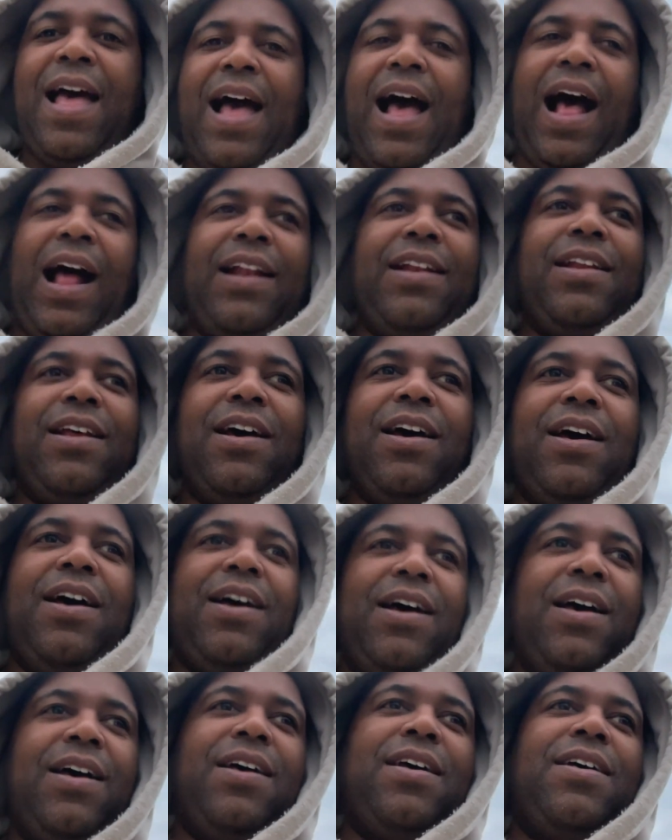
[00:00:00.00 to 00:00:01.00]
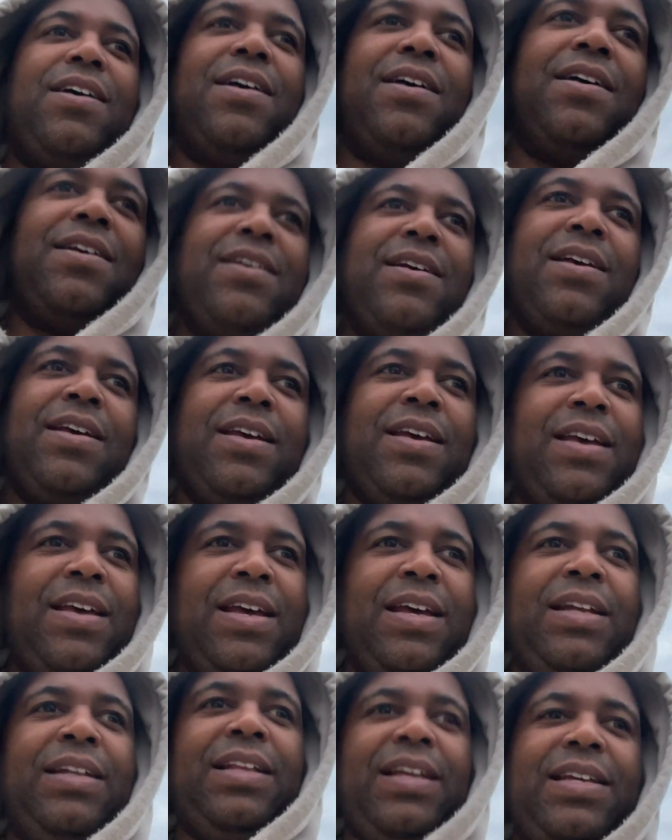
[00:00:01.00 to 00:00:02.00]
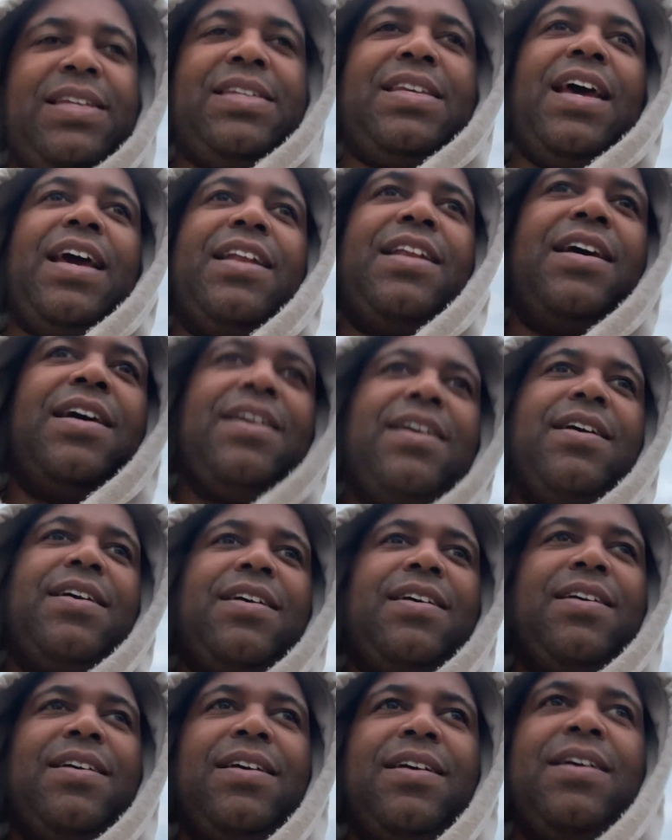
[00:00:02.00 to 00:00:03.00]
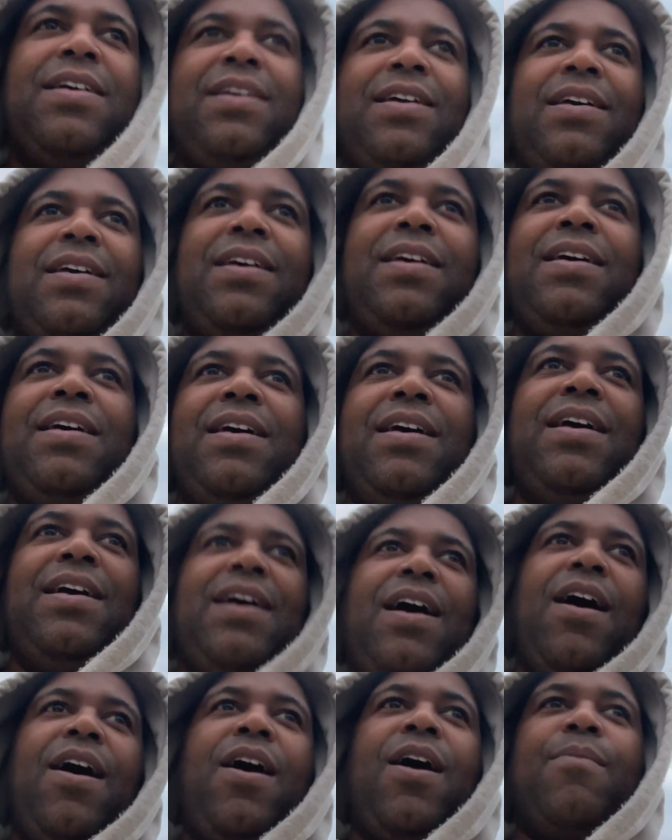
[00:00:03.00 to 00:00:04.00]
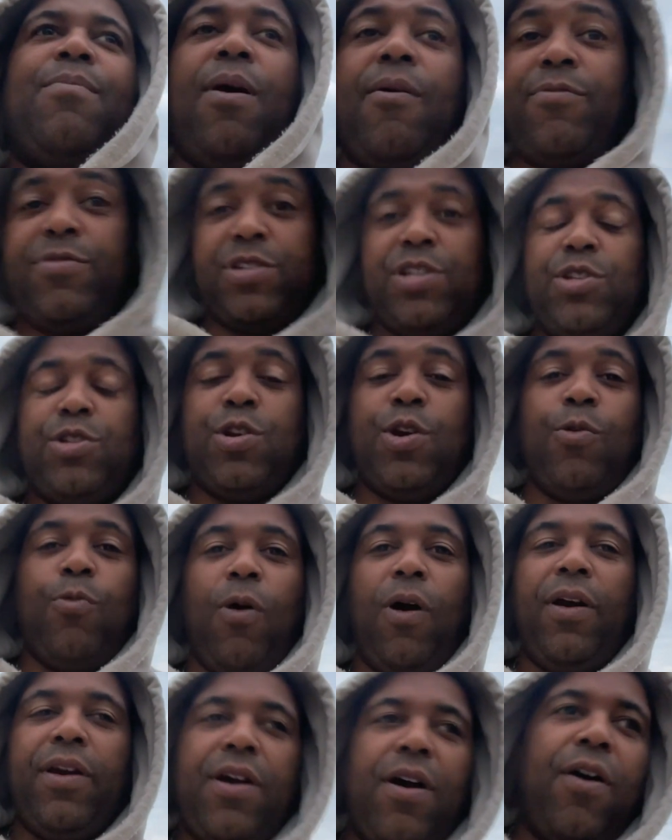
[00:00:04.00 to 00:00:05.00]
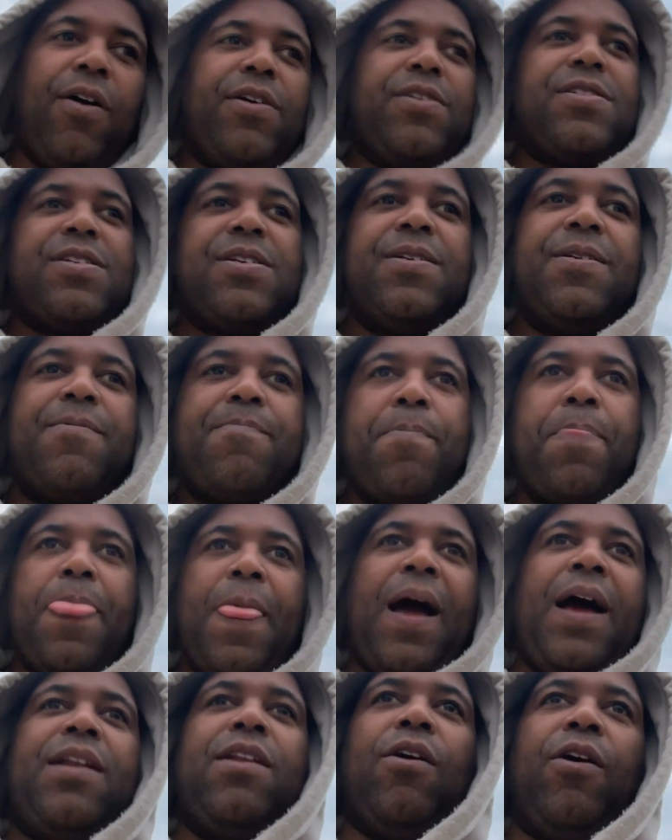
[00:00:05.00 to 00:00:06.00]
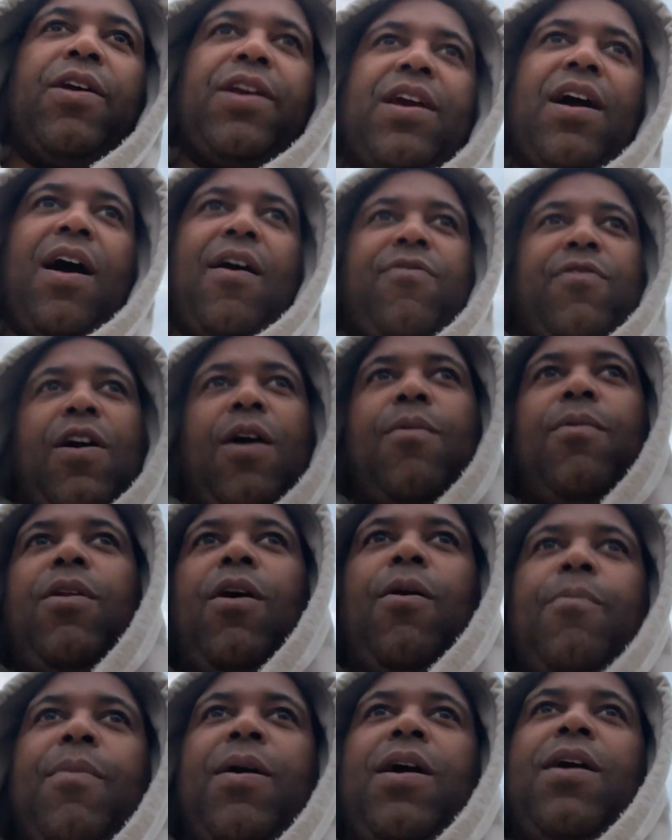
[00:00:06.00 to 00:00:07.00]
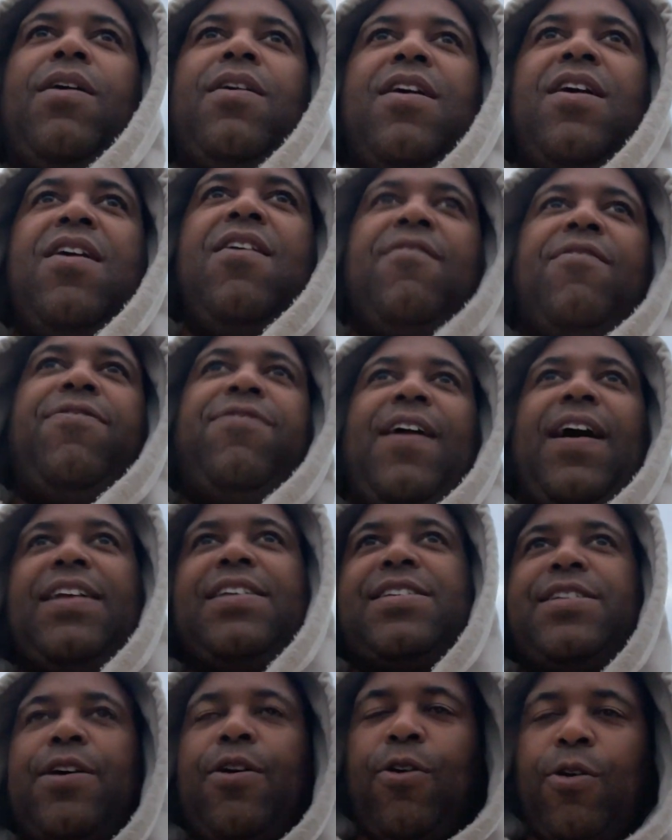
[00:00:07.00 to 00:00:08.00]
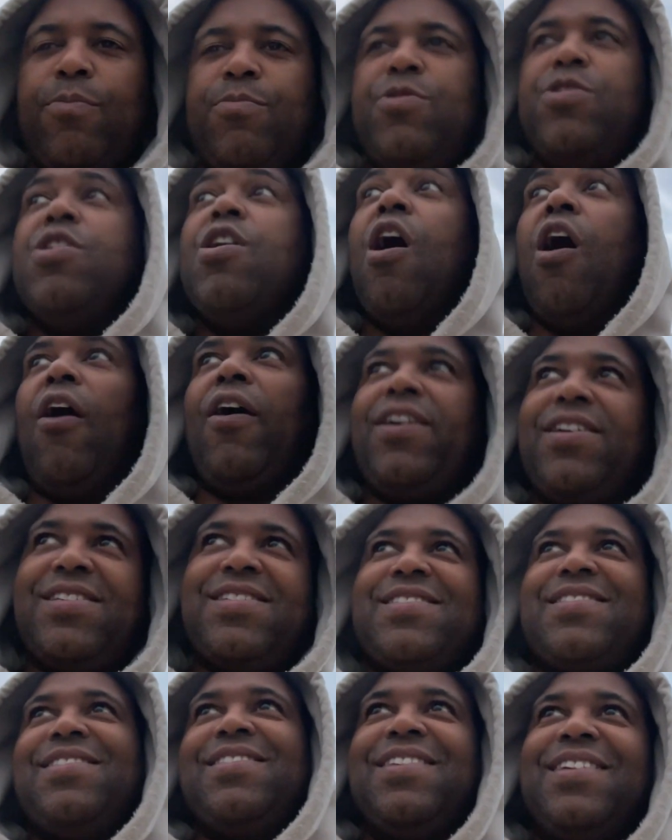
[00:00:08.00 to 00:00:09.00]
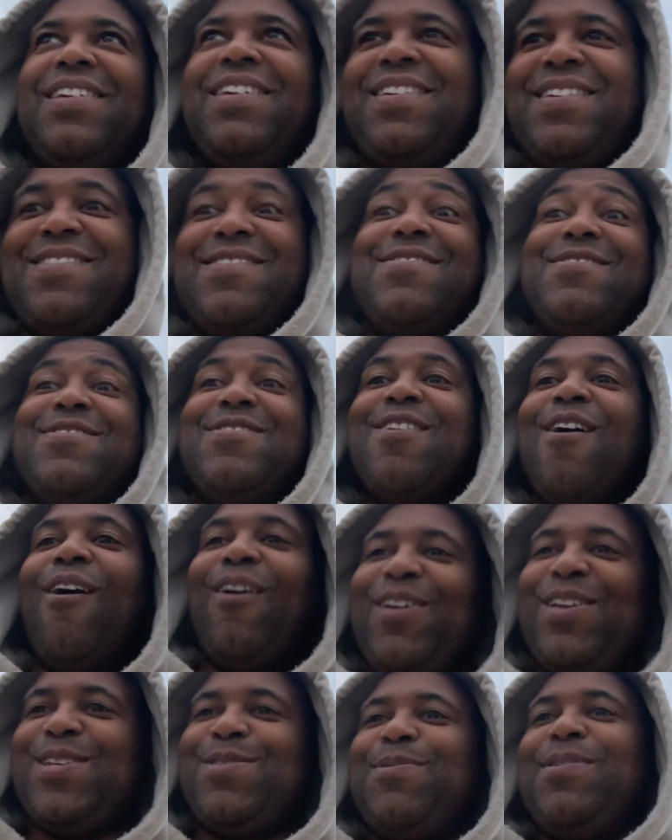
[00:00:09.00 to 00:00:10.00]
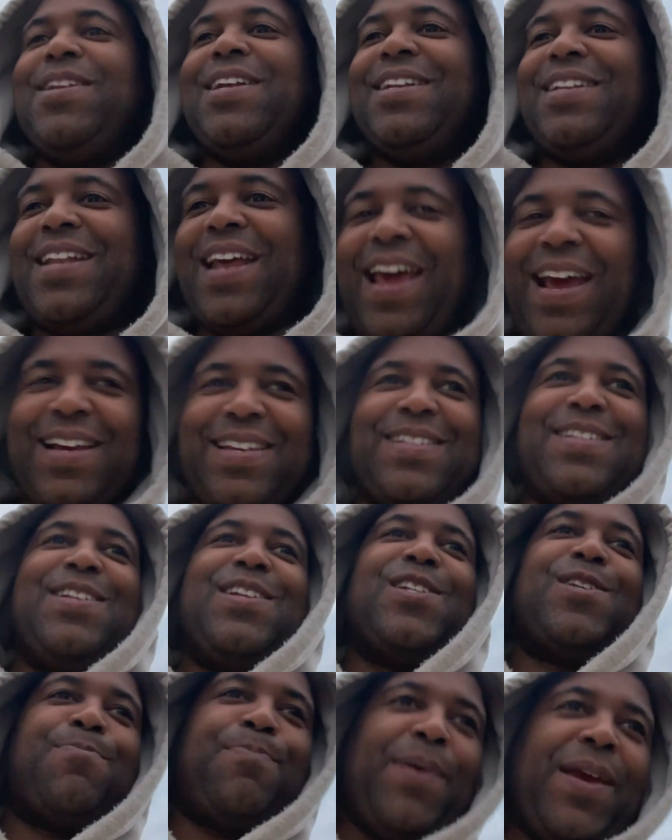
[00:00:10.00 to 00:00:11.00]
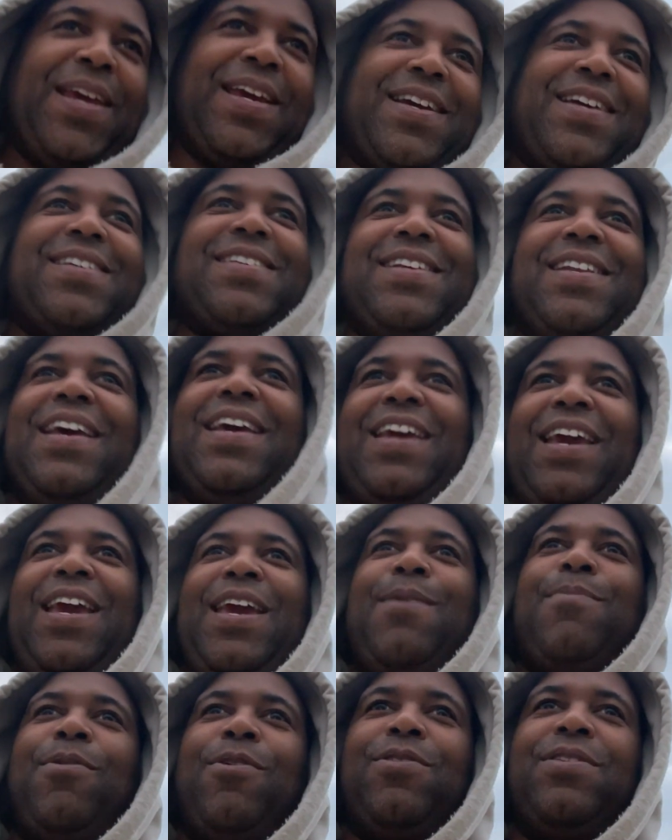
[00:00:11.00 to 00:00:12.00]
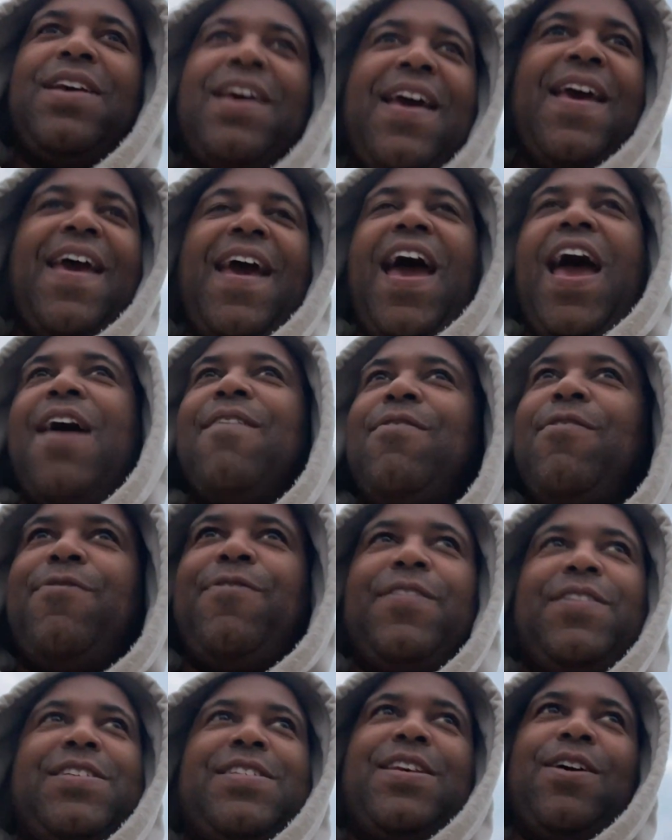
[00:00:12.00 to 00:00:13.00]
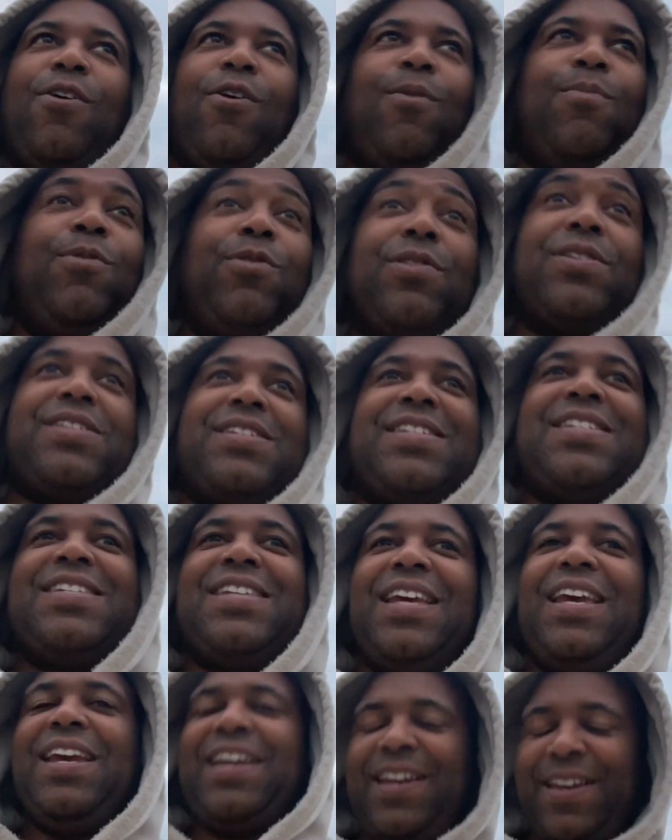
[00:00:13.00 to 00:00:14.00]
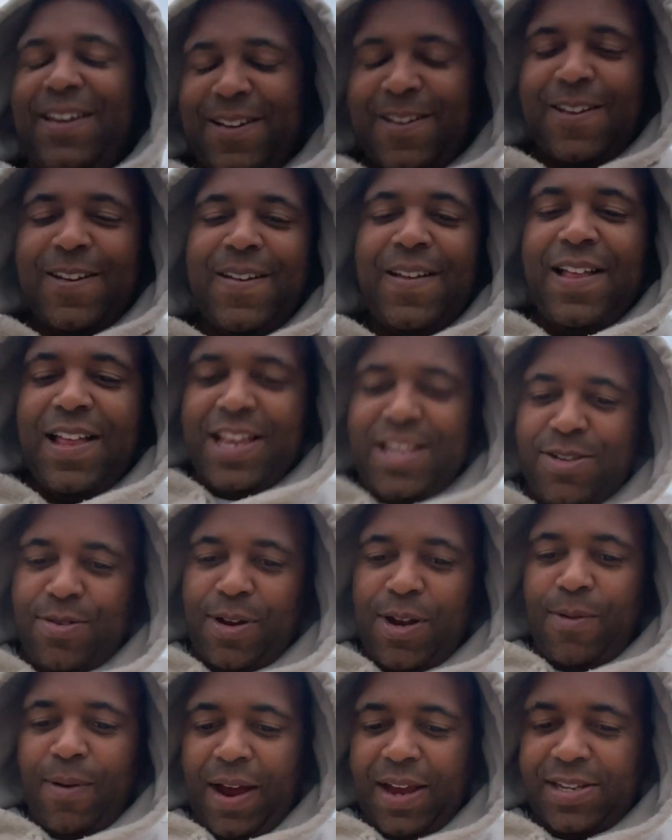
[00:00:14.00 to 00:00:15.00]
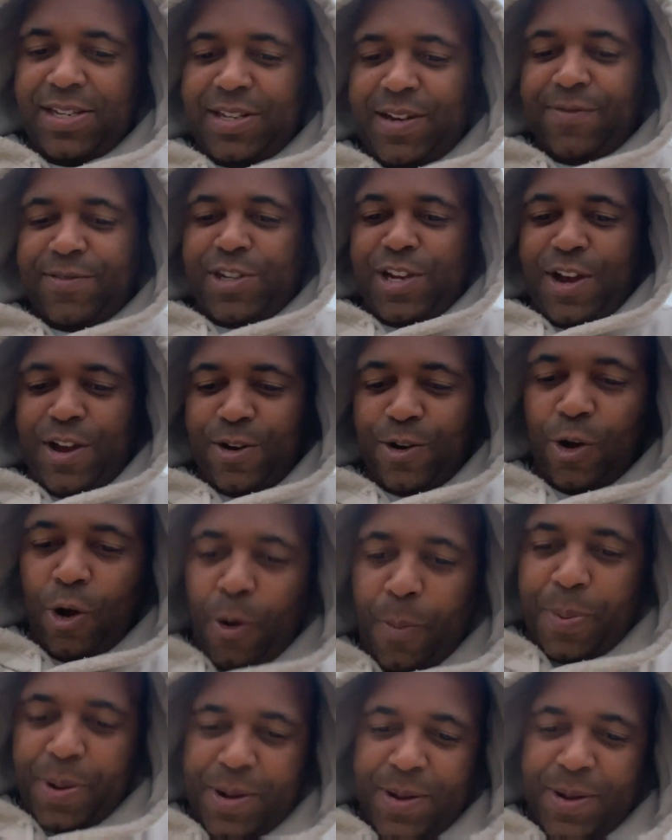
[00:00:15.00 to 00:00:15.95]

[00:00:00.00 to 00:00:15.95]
and they said, obviously two white guys, and like I've got like my flat set up nice with the decks and the speakers and the keyboard, everything set up looks sick. So anyway, so they've turned up